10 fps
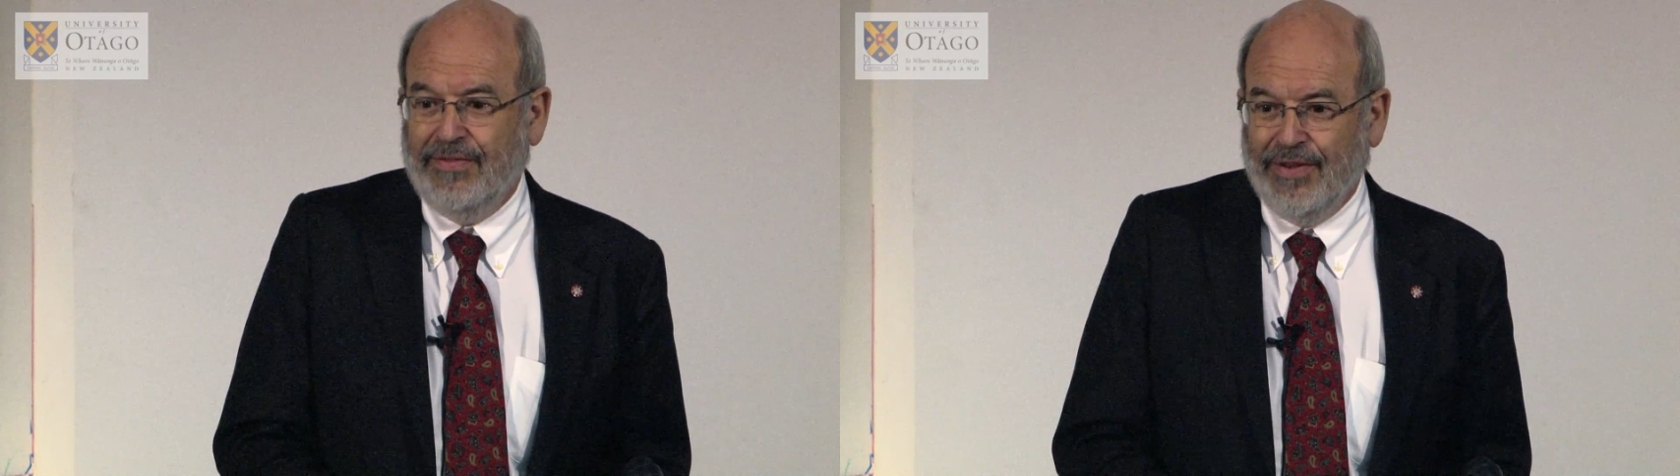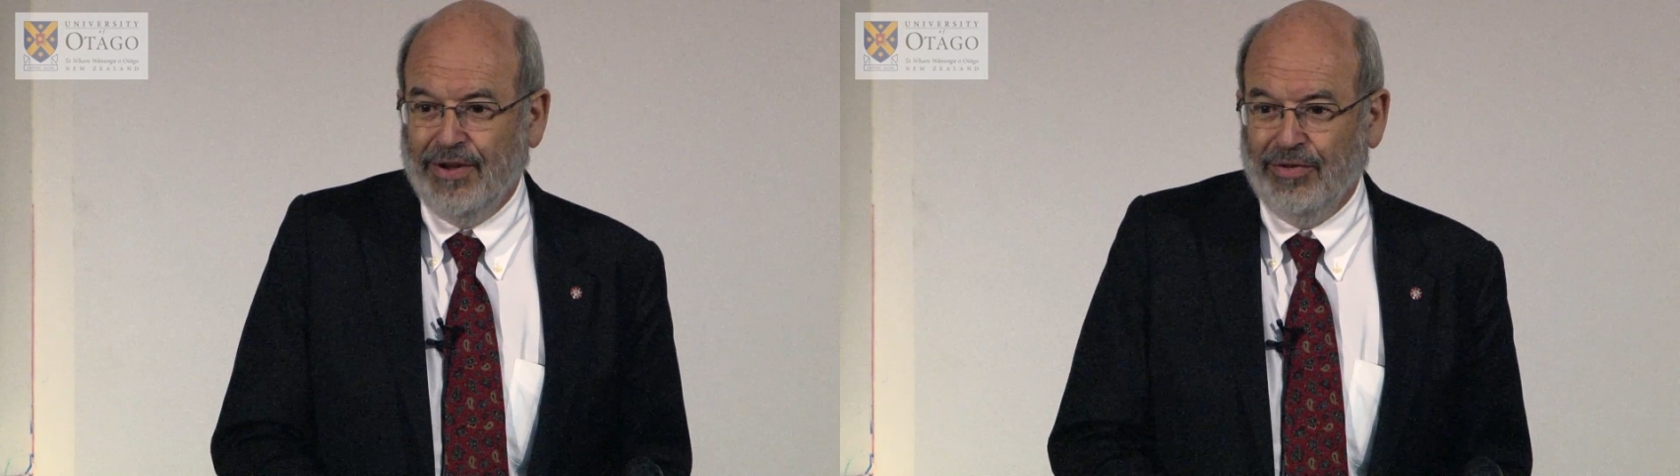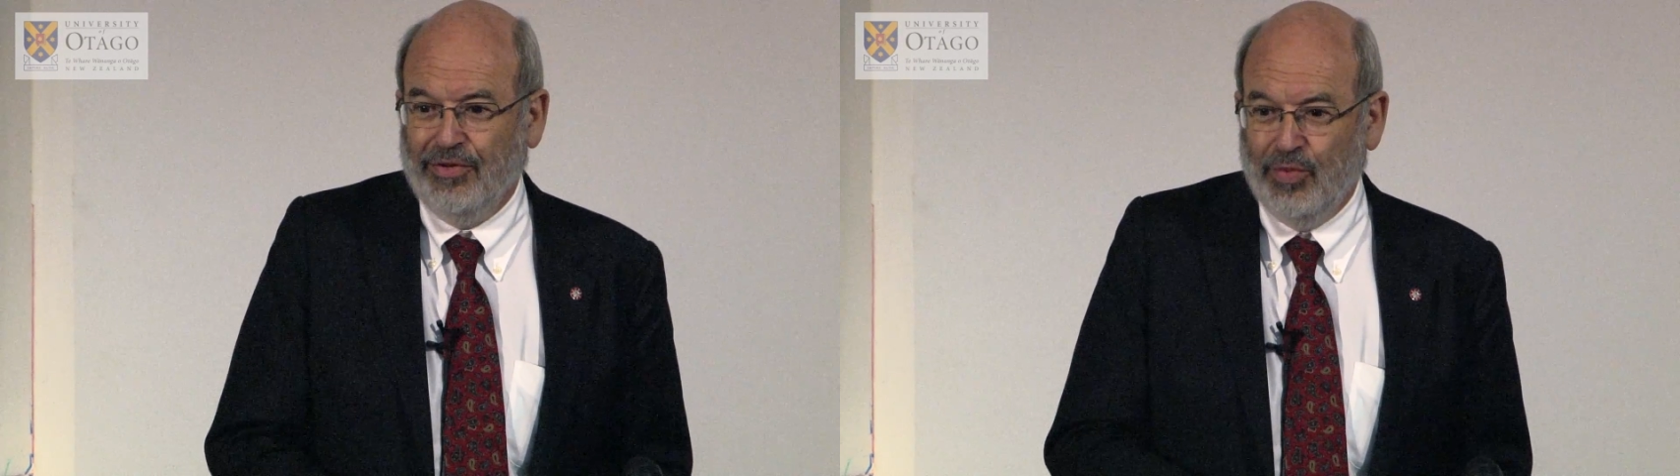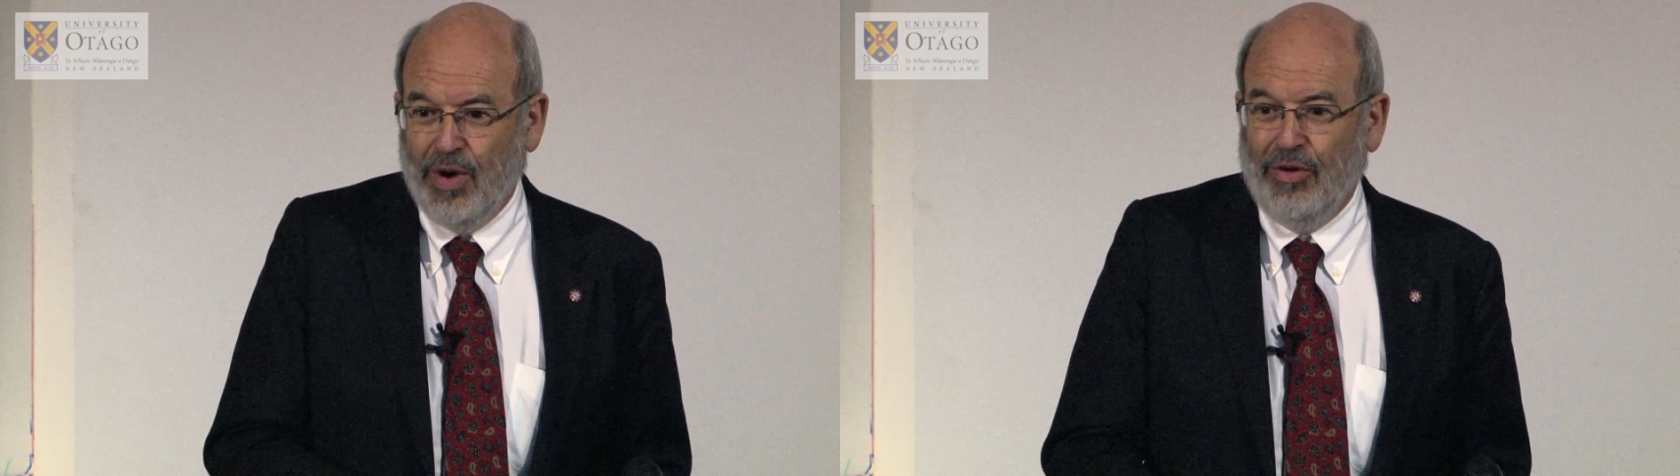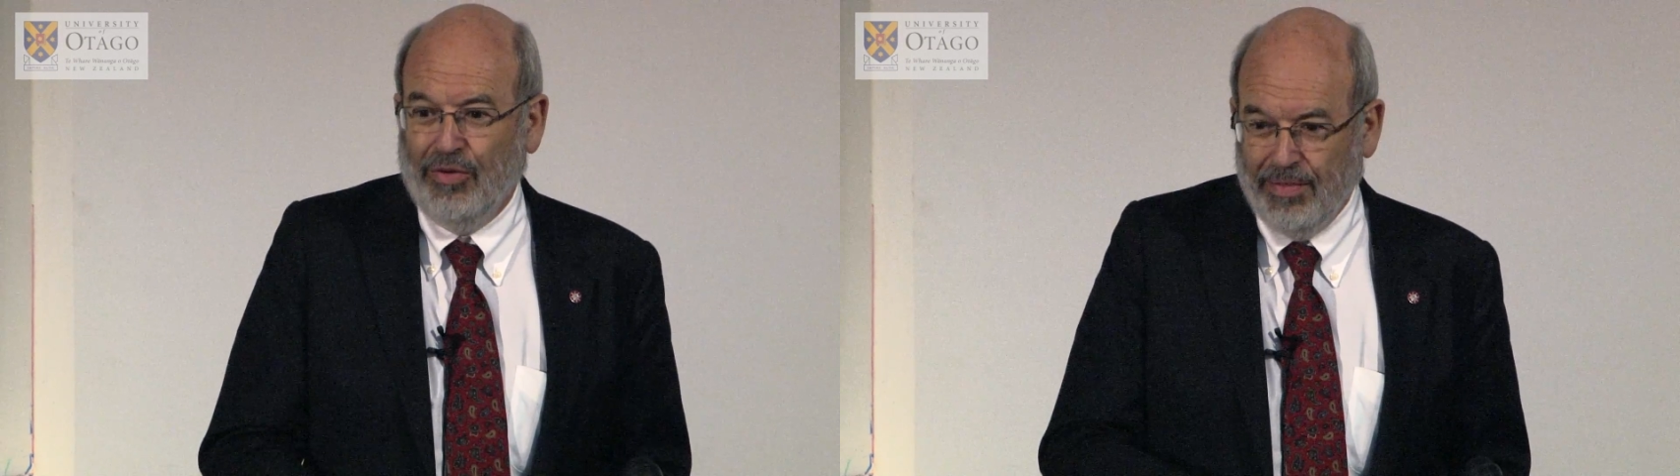fields
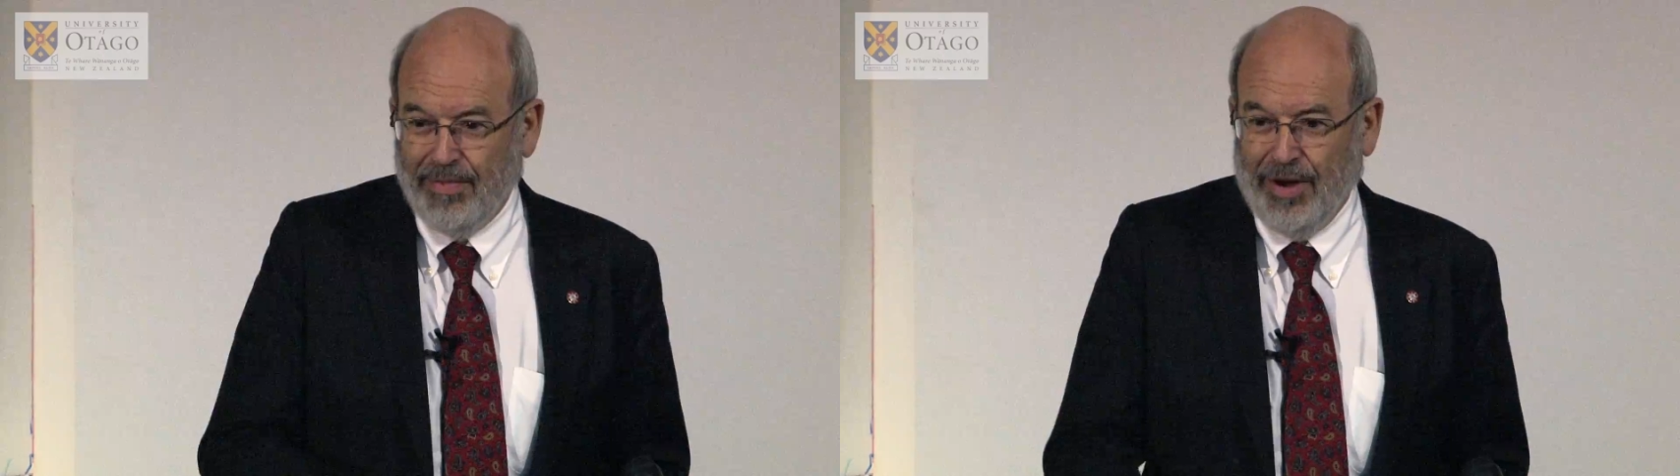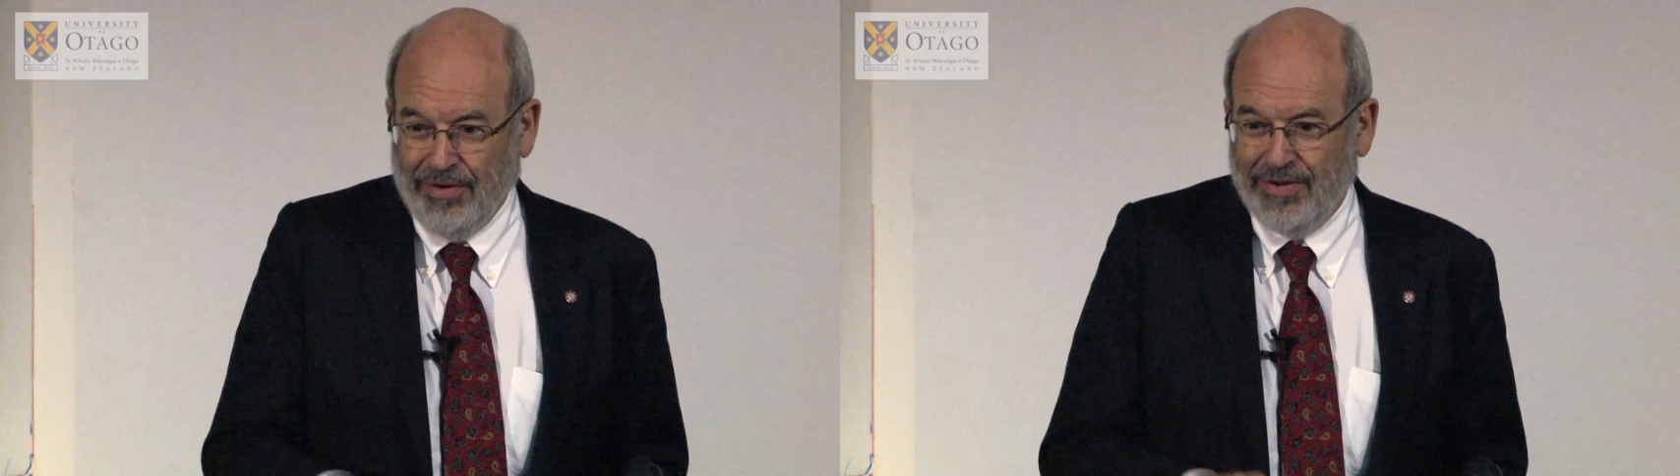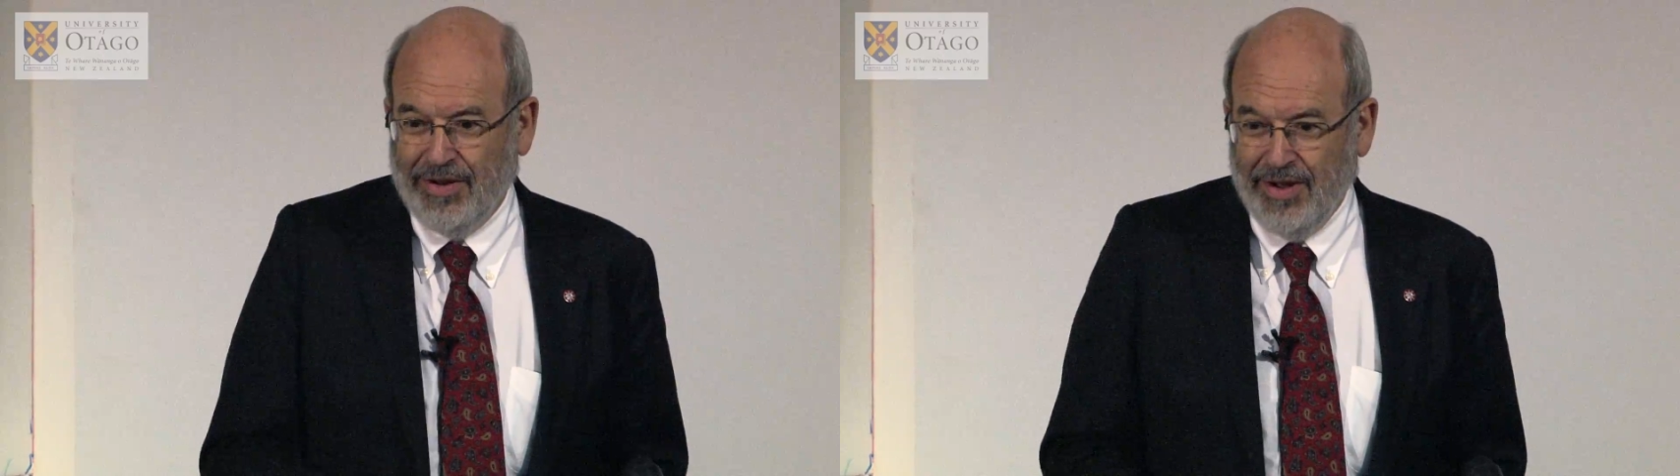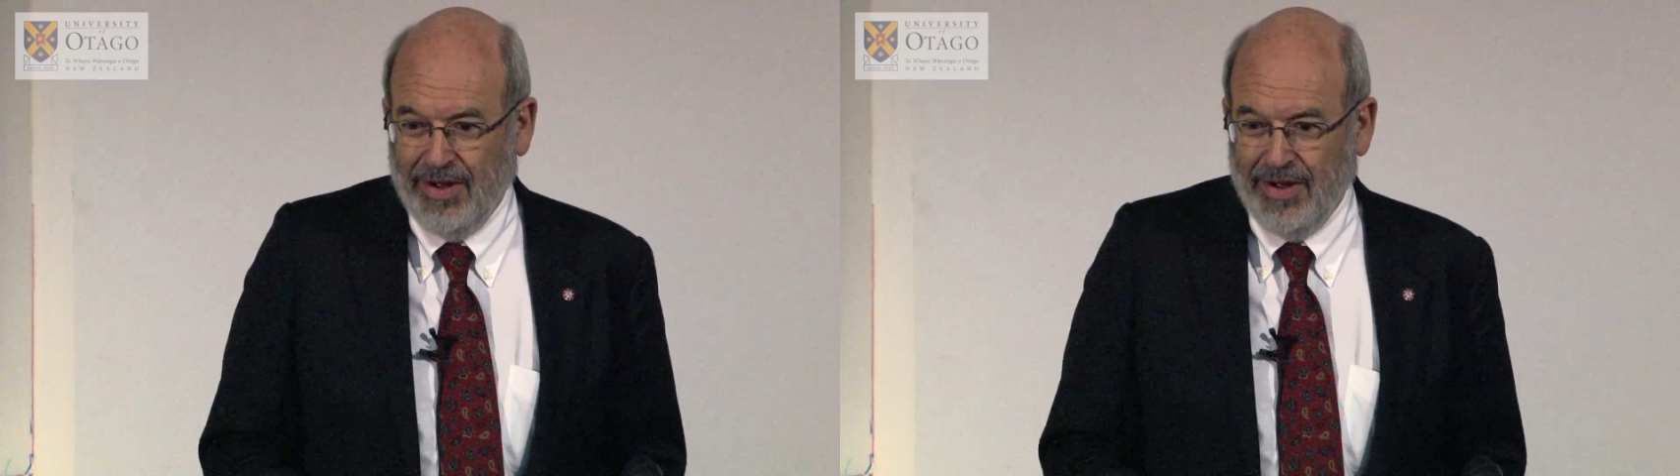well remote